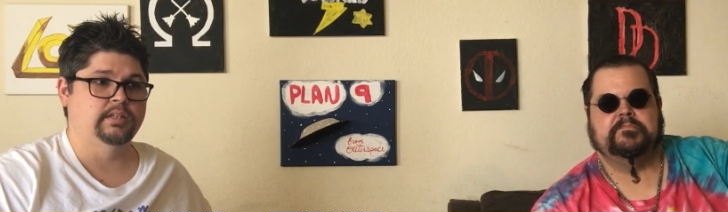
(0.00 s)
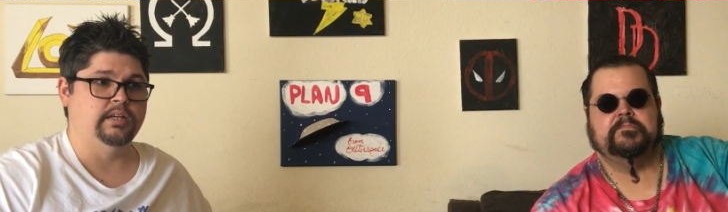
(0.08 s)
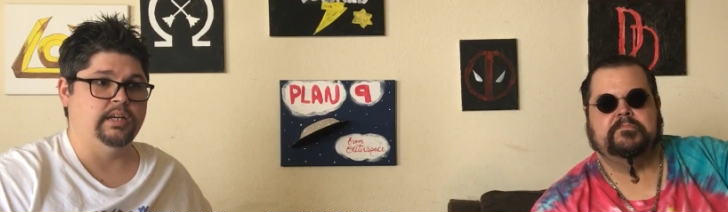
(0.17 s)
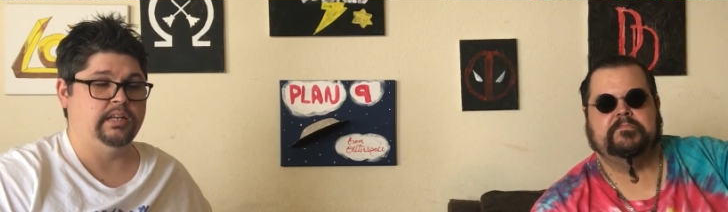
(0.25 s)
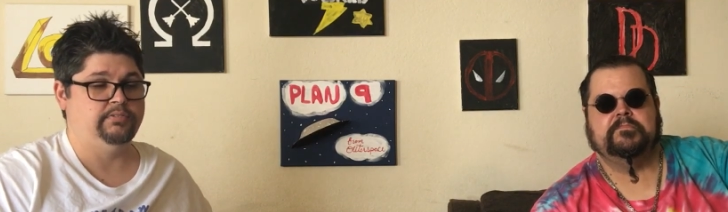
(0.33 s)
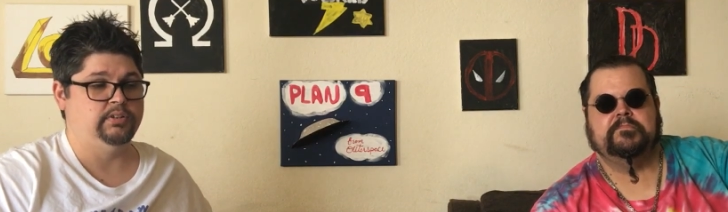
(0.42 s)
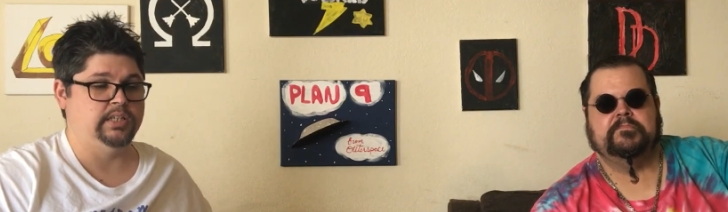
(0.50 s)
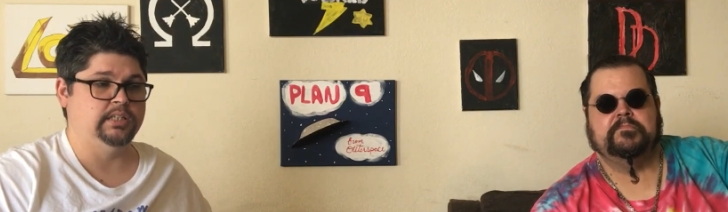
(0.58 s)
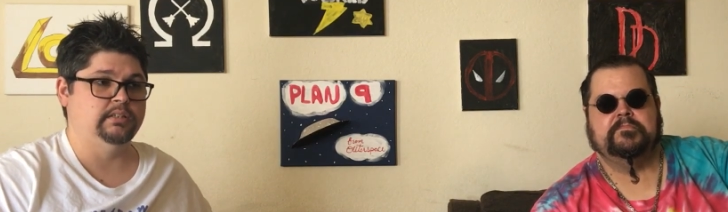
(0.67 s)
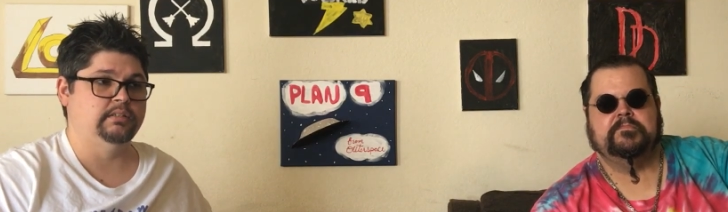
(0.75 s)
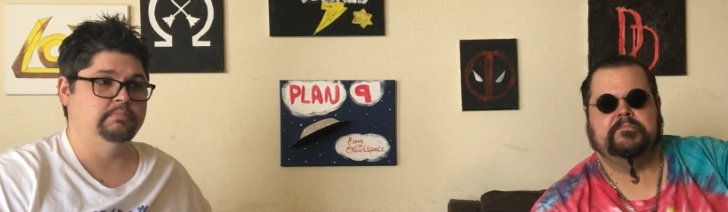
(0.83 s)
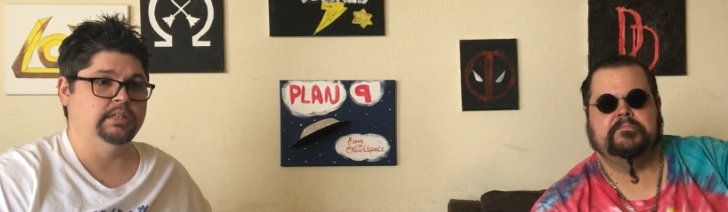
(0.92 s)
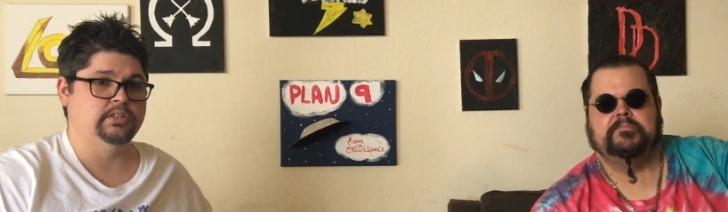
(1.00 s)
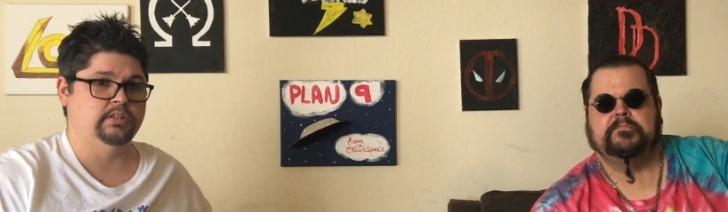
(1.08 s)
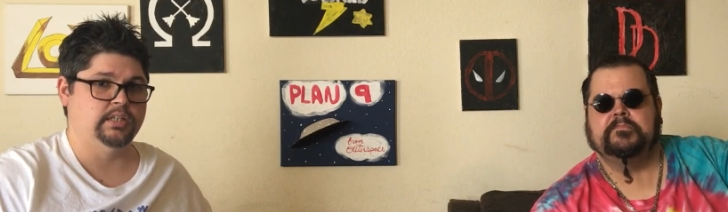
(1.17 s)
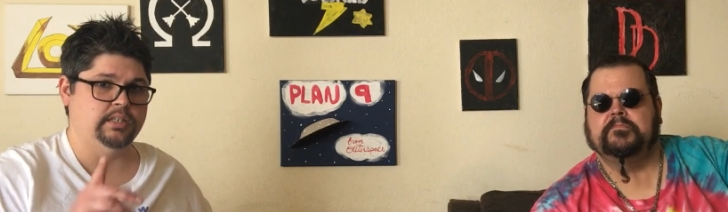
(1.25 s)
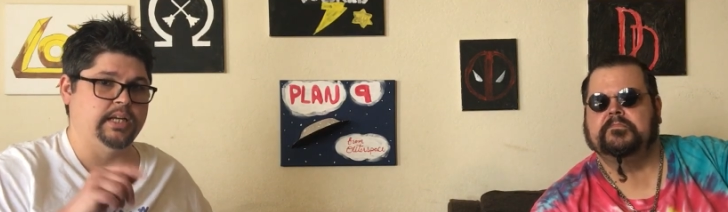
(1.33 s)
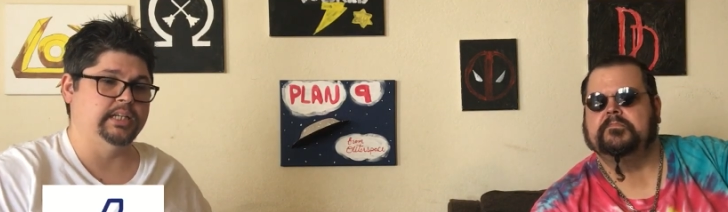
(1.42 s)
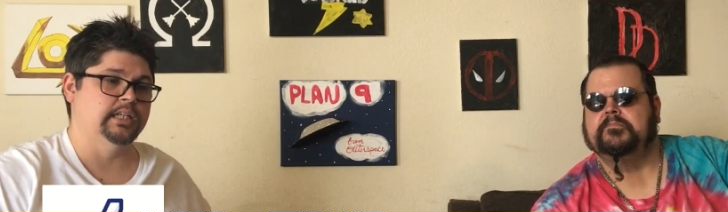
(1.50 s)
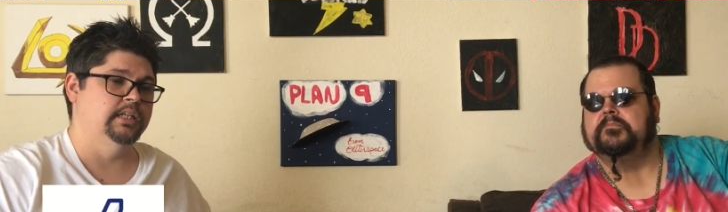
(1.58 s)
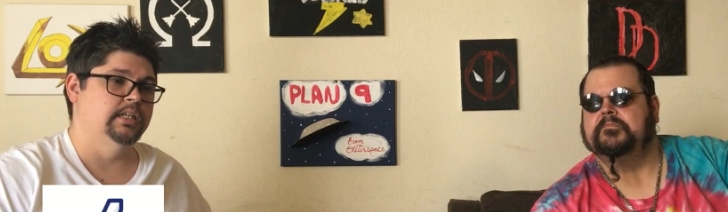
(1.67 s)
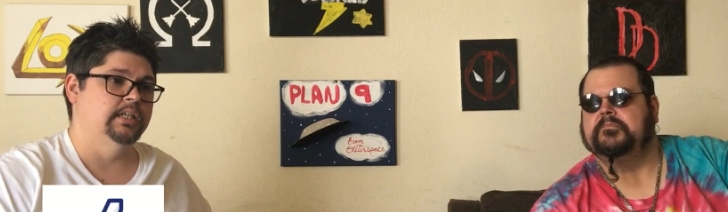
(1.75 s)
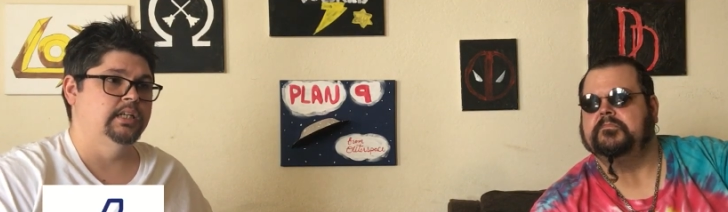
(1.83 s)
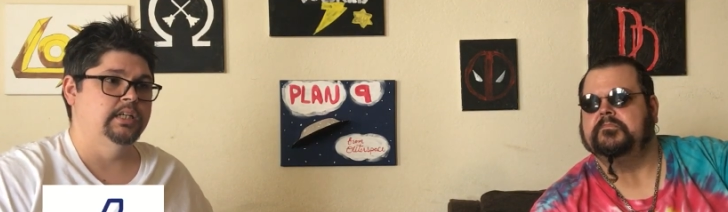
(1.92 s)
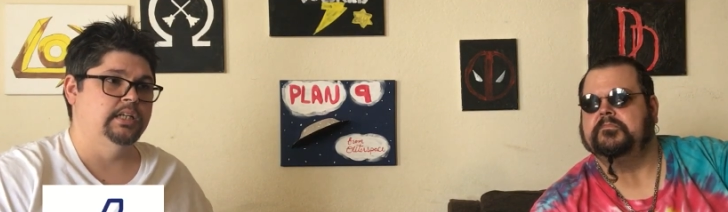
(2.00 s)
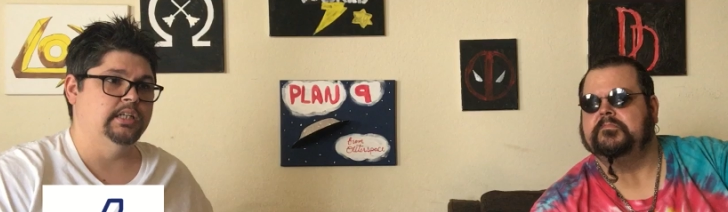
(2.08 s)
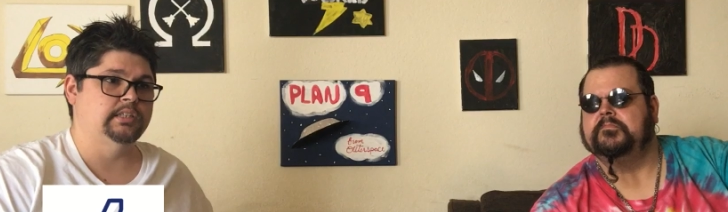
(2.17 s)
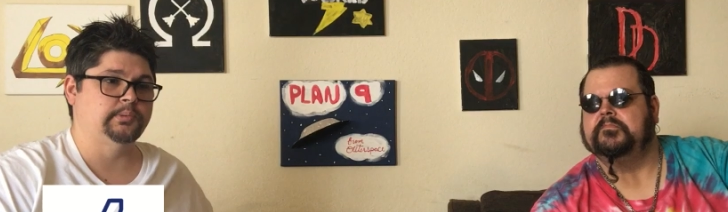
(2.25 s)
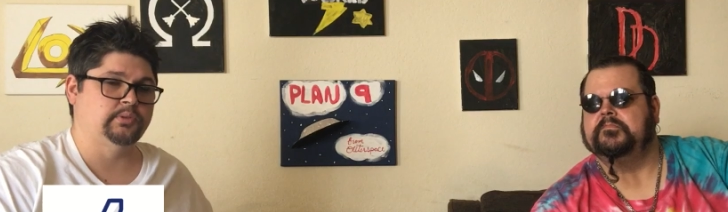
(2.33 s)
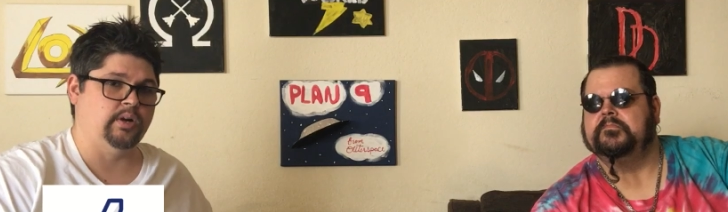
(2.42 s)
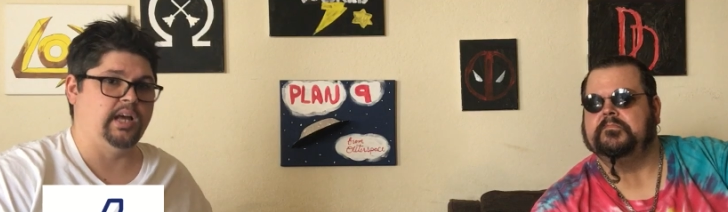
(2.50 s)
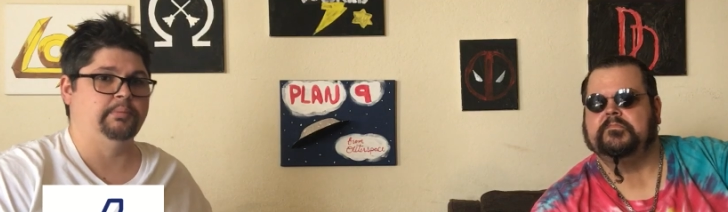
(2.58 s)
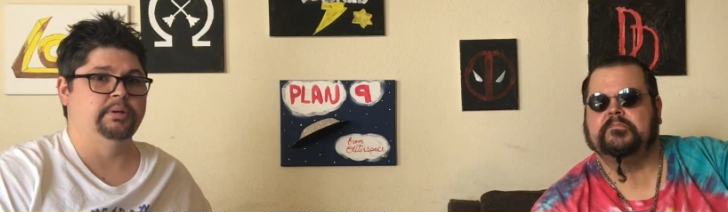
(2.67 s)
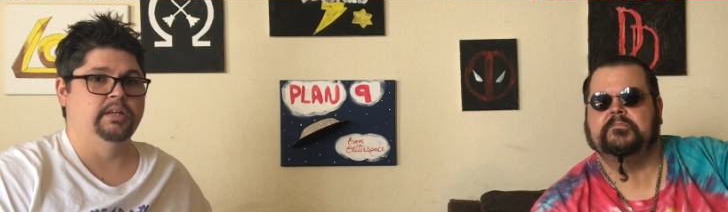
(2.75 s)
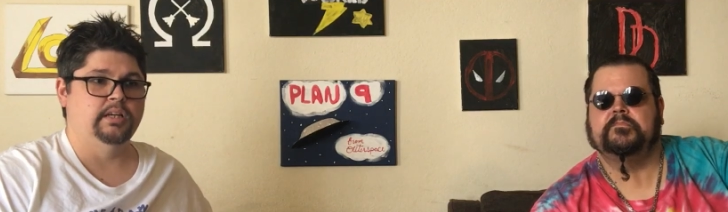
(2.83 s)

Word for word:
Speaker 1: And if you did, make sure to hit like, hit subscribe,